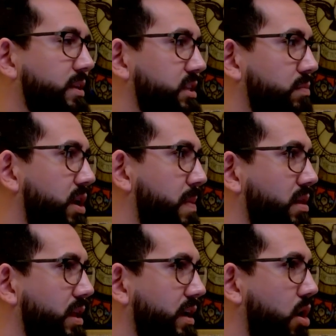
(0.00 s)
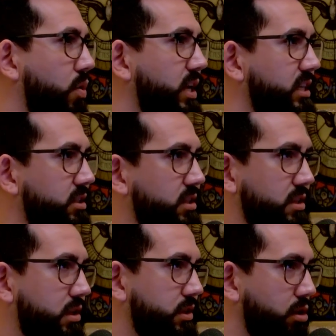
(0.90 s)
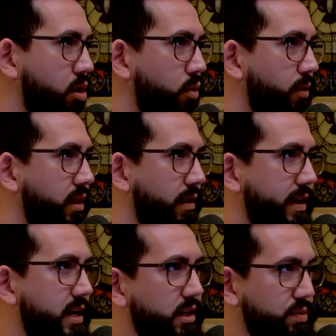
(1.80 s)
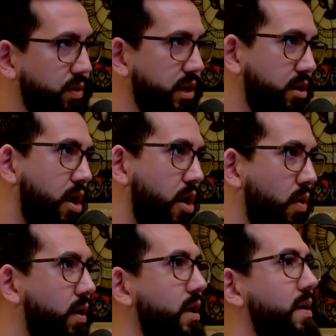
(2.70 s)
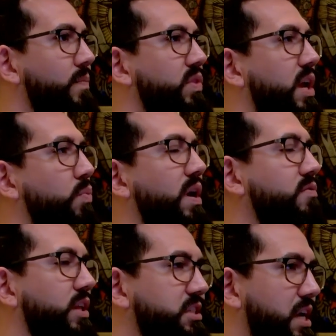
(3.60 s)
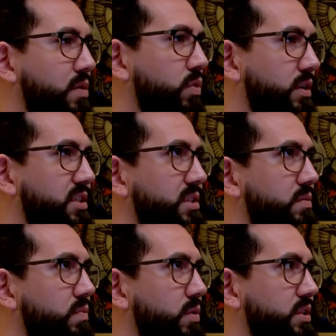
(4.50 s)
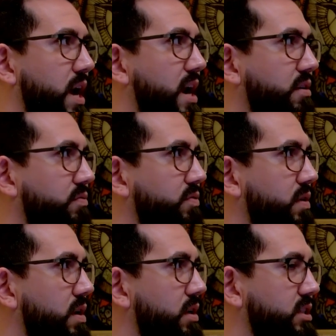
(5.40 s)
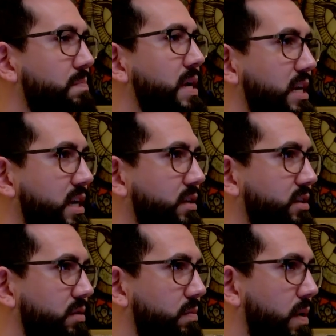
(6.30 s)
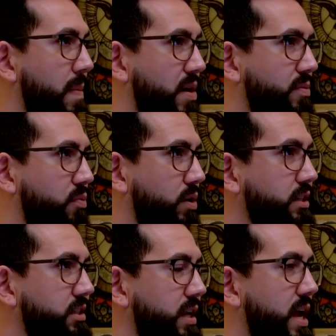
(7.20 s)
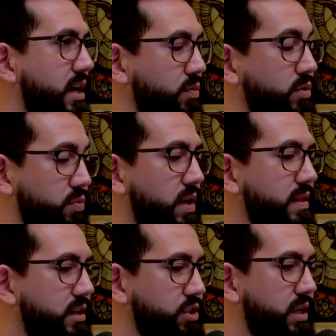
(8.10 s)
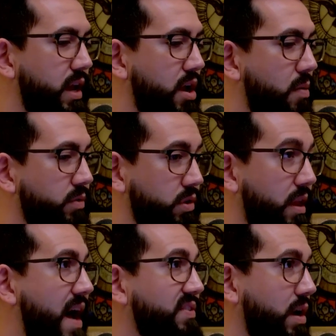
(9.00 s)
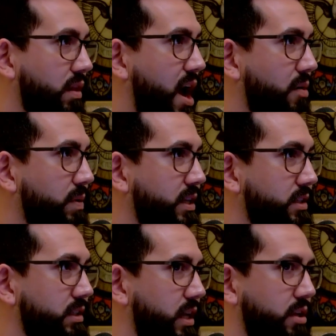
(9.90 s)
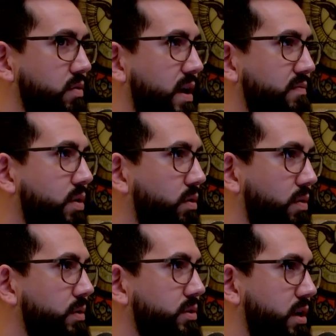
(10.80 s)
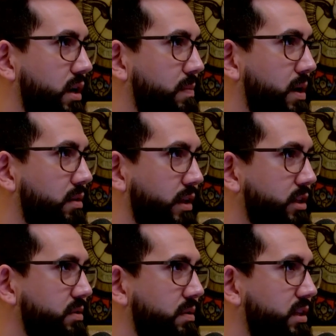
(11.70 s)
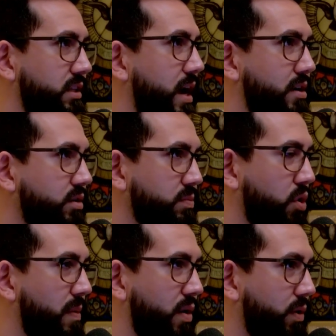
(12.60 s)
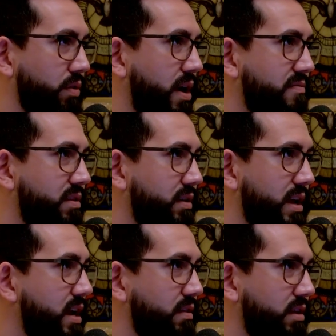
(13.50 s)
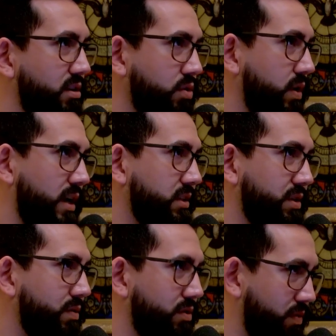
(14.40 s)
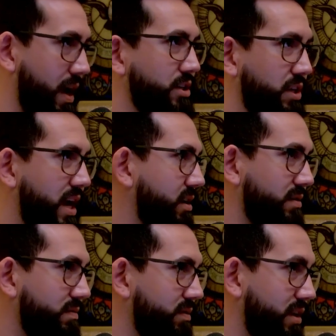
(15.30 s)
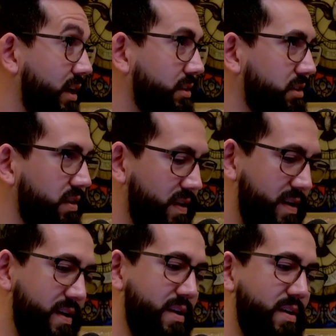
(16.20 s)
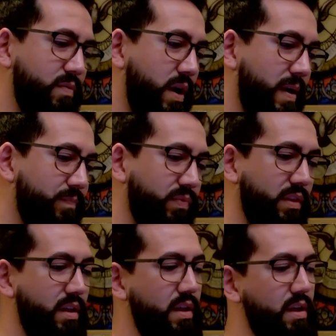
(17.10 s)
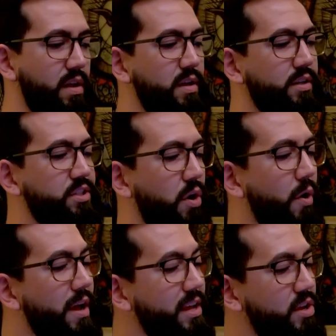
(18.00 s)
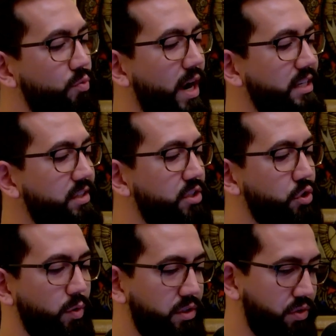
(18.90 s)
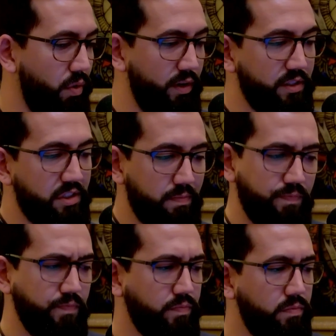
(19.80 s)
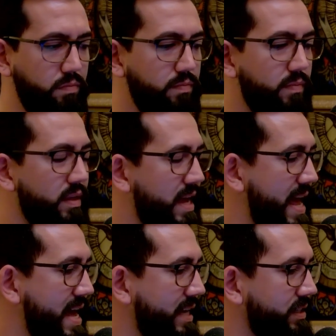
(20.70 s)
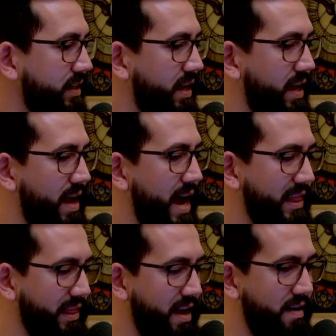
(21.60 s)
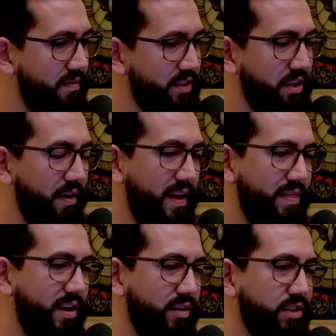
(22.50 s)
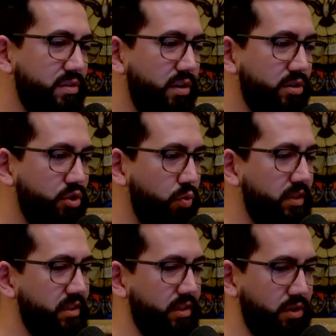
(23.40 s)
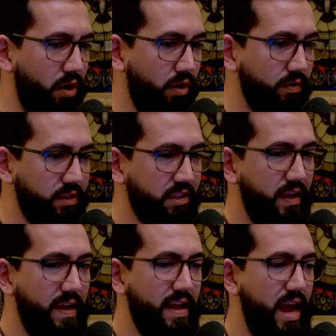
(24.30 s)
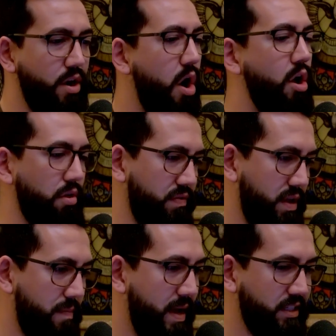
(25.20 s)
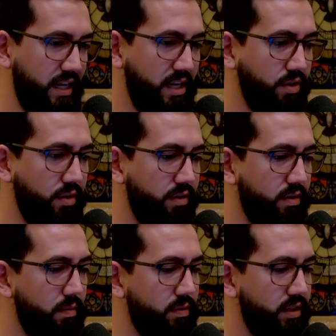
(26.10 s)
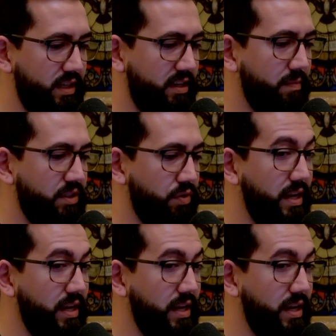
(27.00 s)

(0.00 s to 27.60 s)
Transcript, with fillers: something about like, oh, he's just this lowly, like he doesn't really know, and whatever they said was was kind of demeaning to the, about the priest. And it was written that G K almost laughed out loud because he's like, you have no clue what you're talking about. Like, ooh, this this guy knows more about real life than than you guys do. You're wow. educated kids, right? So he writes these short stories, and I love so there's there's twists and turns. And all of them, as any good detective mystery